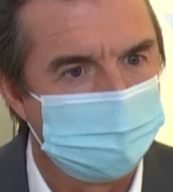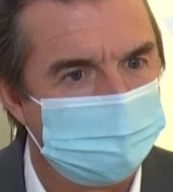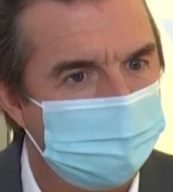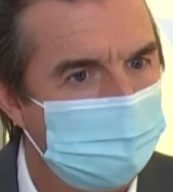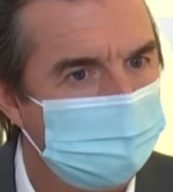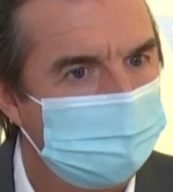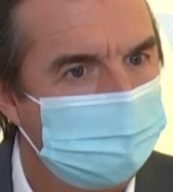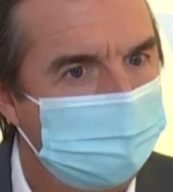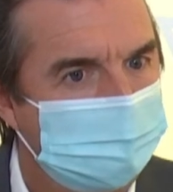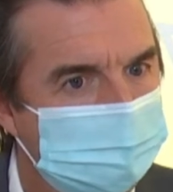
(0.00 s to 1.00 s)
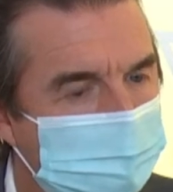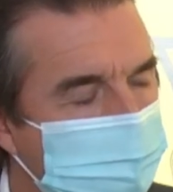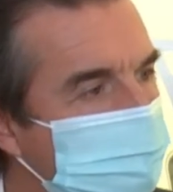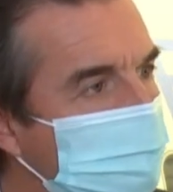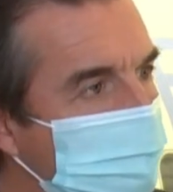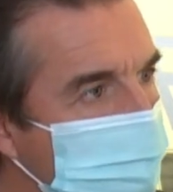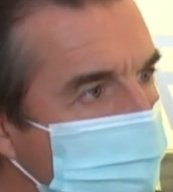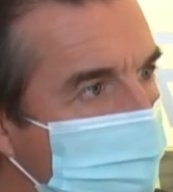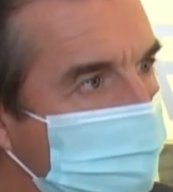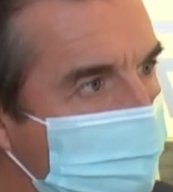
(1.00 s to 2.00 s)
often about excellence in
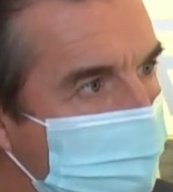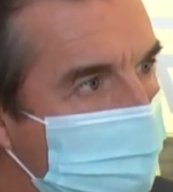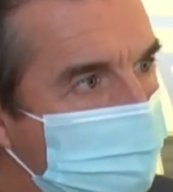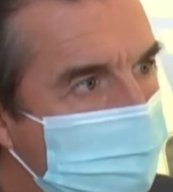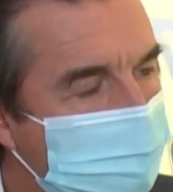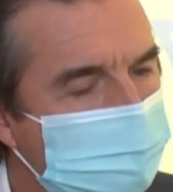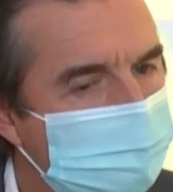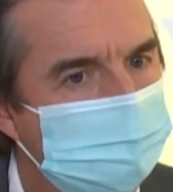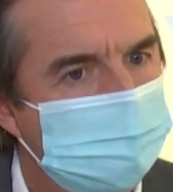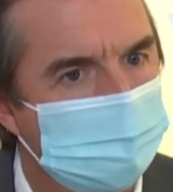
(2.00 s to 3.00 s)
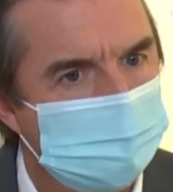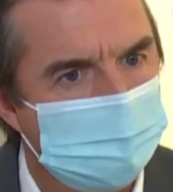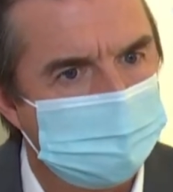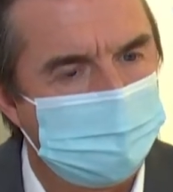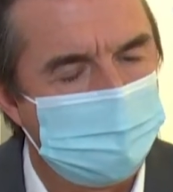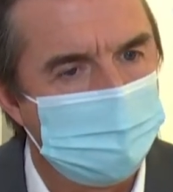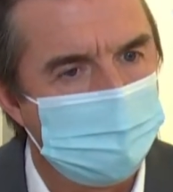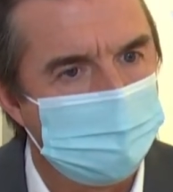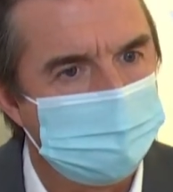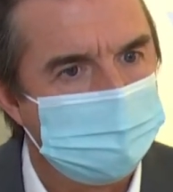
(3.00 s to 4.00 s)
customer care. It's not just a few
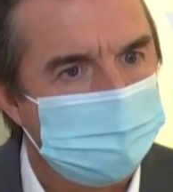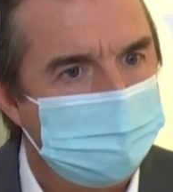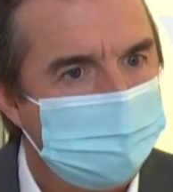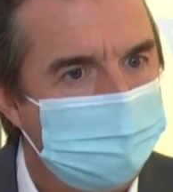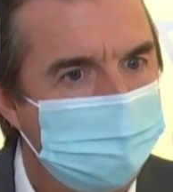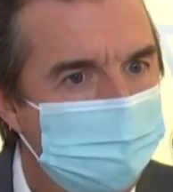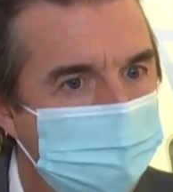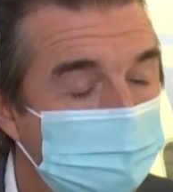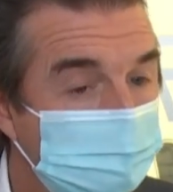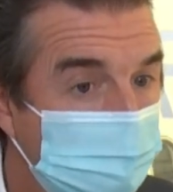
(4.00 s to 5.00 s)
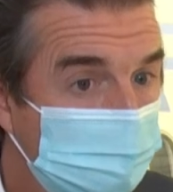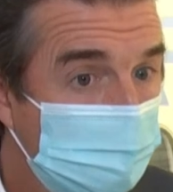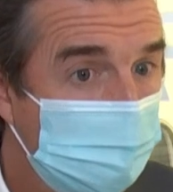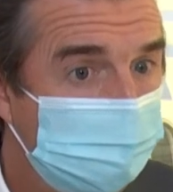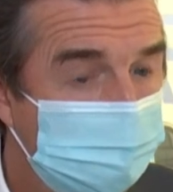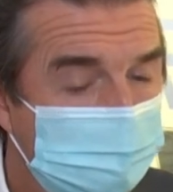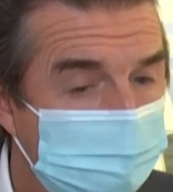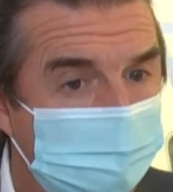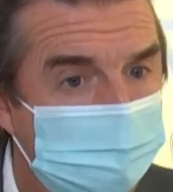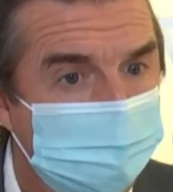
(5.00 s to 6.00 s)
words. You know that we have
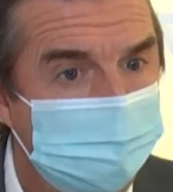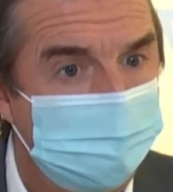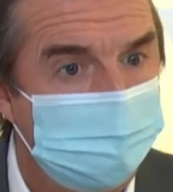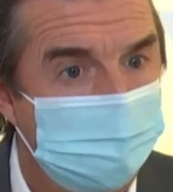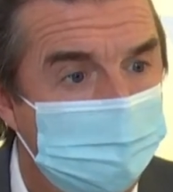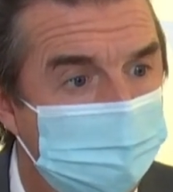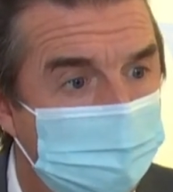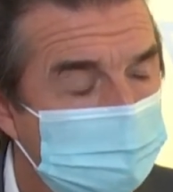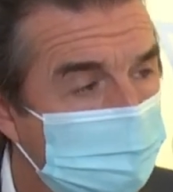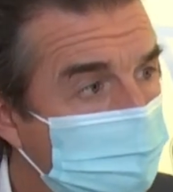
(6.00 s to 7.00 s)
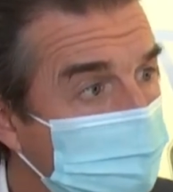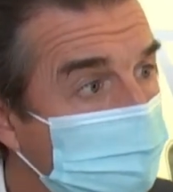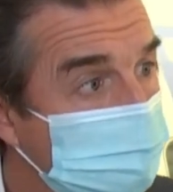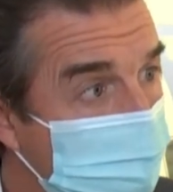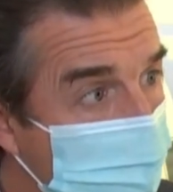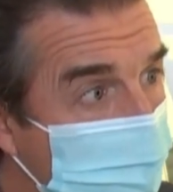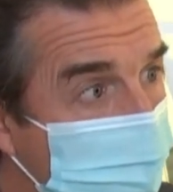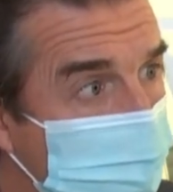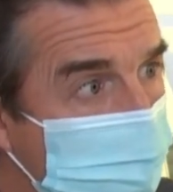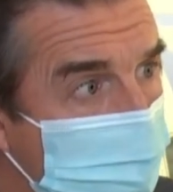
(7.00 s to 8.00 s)
the customer
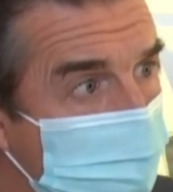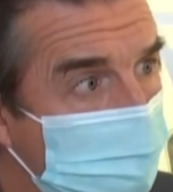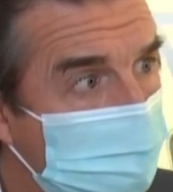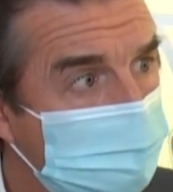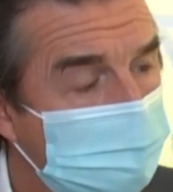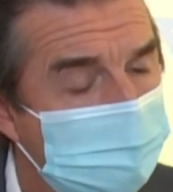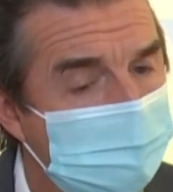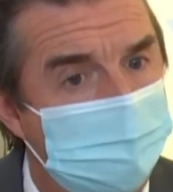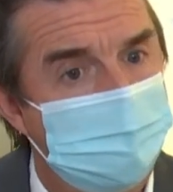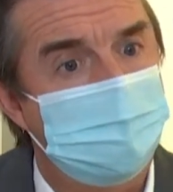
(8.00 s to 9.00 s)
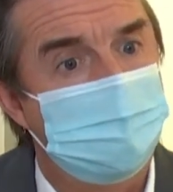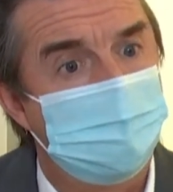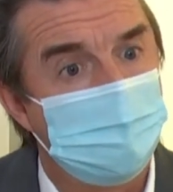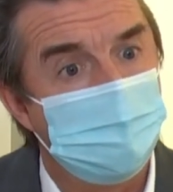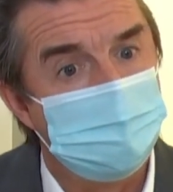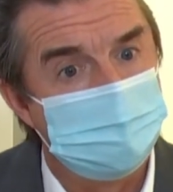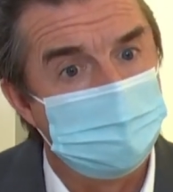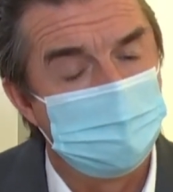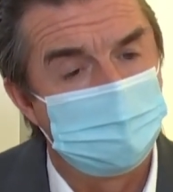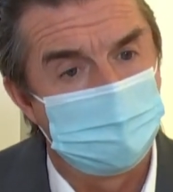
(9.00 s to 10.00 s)
advisory board. We are
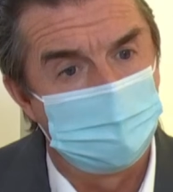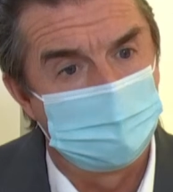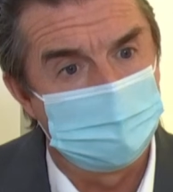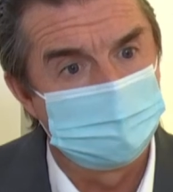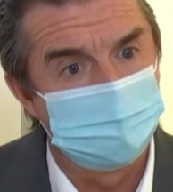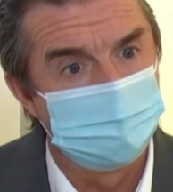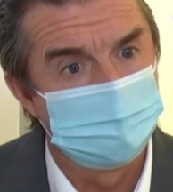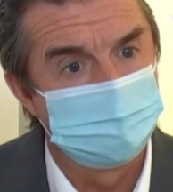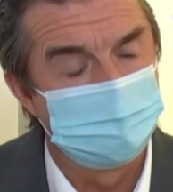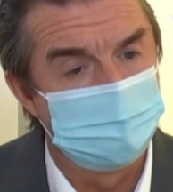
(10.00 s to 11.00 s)
meeting with our customers